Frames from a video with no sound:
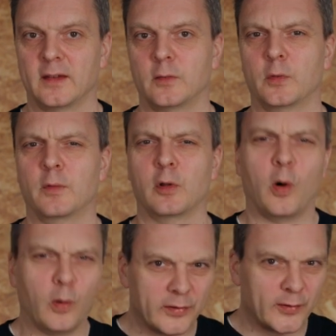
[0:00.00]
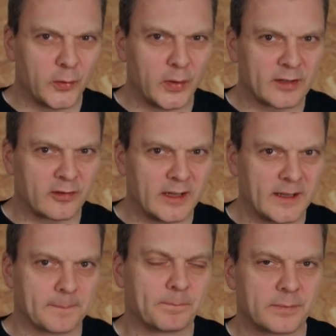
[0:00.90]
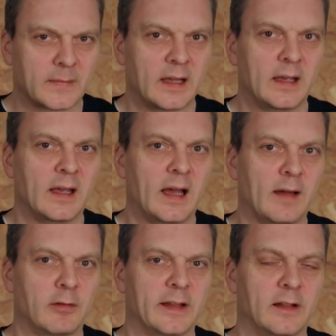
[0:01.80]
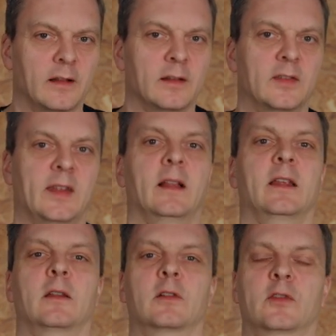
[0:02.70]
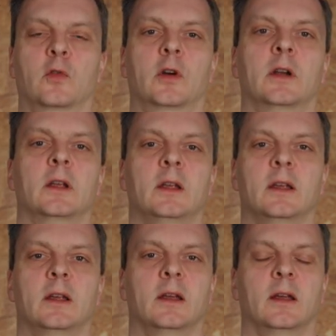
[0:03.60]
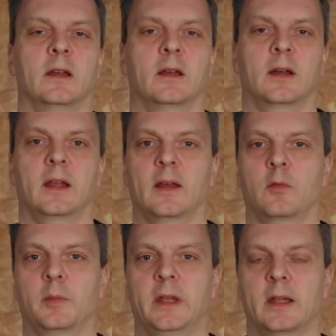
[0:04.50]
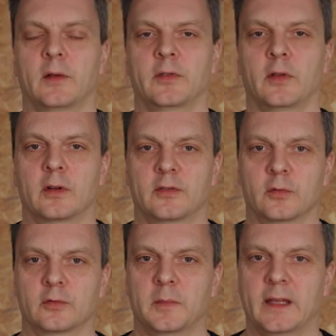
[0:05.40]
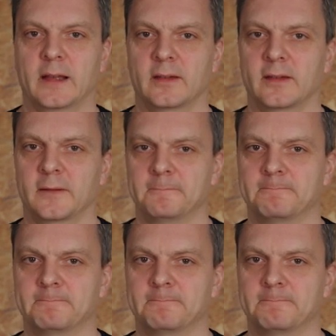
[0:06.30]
We will also actually have a little sale in our store, and that will be announced on our social medias.